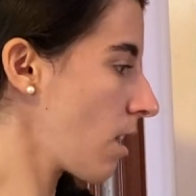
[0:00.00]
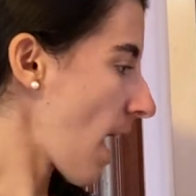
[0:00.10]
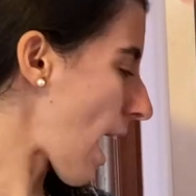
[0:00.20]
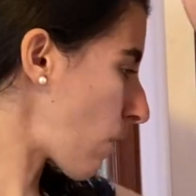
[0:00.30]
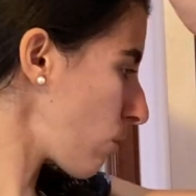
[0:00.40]

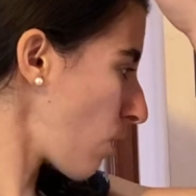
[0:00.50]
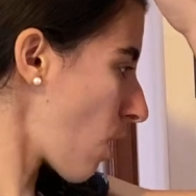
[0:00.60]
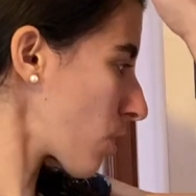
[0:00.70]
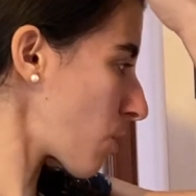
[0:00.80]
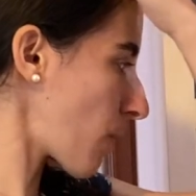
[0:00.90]
How
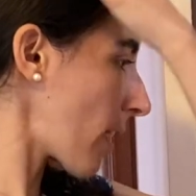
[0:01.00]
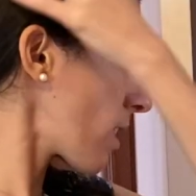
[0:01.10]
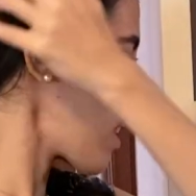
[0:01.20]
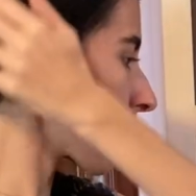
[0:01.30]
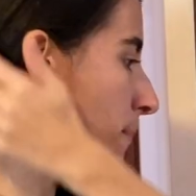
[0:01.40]
long do I
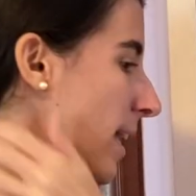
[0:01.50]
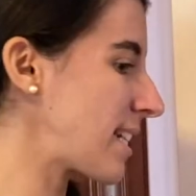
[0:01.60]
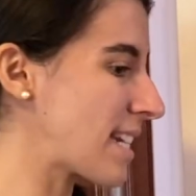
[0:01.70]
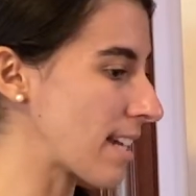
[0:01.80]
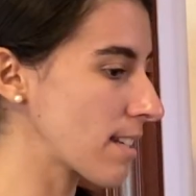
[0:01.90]
think my
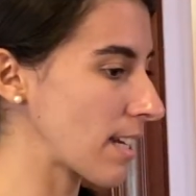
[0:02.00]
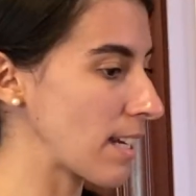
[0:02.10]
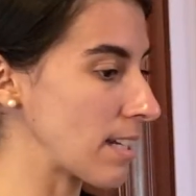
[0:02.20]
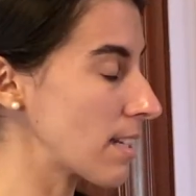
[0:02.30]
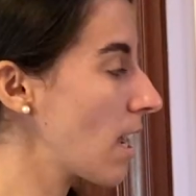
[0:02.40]
desk
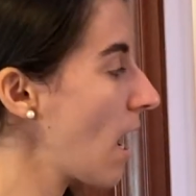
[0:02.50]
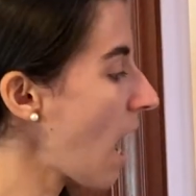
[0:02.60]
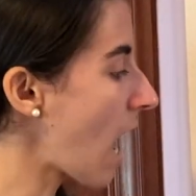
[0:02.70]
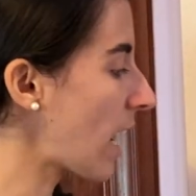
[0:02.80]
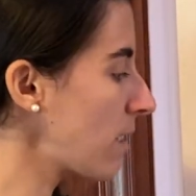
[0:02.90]
is?
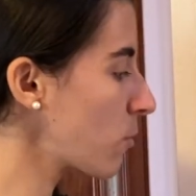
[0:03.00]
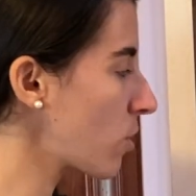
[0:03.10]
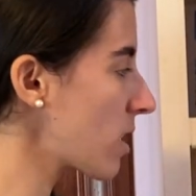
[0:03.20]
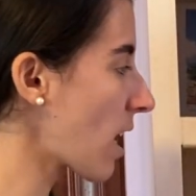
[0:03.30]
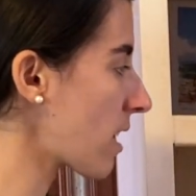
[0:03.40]
I'm
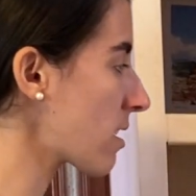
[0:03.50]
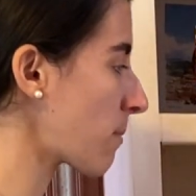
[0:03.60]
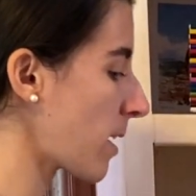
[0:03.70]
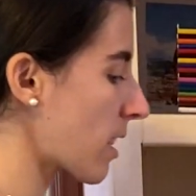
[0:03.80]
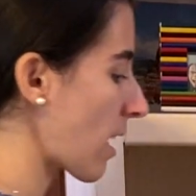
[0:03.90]
going to
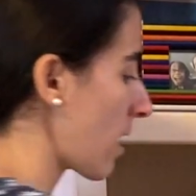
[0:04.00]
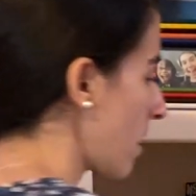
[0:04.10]
estimate that